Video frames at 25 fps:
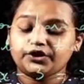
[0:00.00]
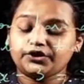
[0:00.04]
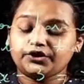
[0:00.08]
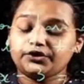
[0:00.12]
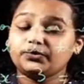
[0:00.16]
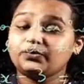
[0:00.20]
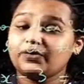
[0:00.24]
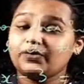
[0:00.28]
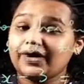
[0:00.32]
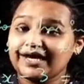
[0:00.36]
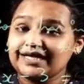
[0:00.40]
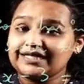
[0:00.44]

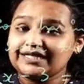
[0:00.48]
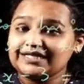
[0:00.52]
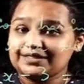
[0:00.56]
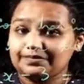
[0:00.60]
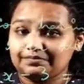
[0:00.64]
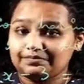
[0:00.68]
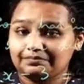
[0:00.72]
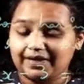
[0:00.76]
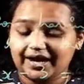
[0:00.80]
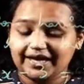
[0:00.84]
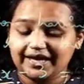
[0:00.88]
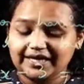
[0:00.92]
2x
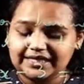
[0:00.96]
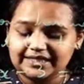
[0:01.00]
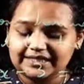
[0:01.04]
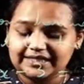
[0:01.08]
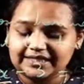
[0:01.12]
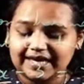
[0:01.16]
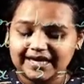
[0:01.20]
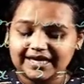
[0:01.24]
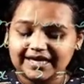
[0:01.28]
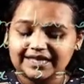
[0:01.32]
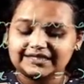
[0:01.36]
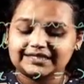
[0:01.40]

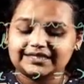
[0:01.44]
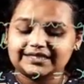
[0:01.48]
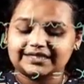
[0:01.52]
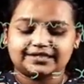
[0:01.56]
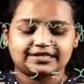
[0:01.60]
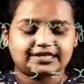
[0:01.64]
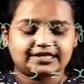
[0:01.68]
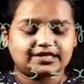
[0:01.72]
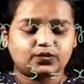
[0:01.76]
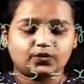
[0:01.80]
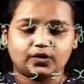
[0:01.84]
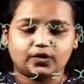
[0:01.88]
minus x
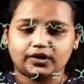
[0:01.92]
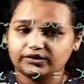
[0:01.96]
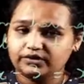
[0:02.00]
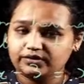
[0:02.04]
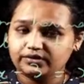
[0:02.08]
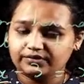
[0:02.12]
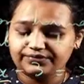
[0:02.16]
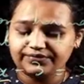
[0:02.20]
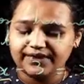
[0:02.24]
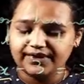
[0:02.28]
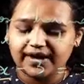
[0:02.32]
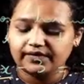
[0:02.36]
is equal
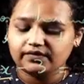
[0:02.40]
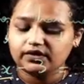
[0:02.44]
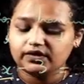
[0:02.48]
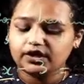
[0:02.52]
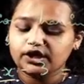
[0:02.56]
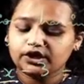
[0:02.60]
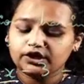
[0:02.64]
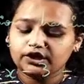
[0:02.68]
to 5.